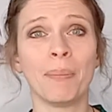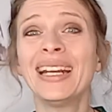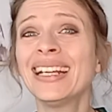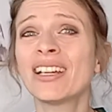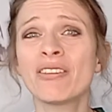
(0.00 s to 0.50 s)

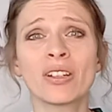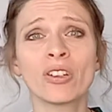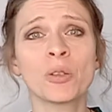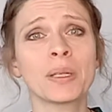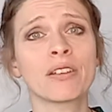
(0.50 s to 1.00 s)
meaning there is no
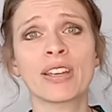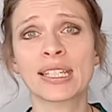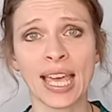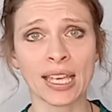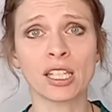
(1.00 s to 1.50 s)
specific
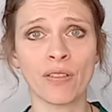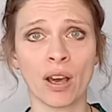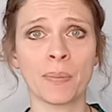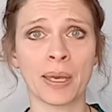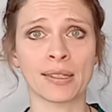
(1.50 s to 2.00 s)
test for
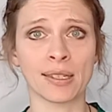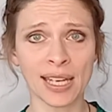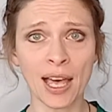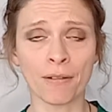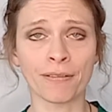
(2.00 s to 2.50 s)
IBS
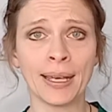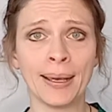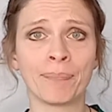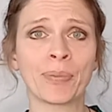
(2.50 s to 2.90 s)
itself.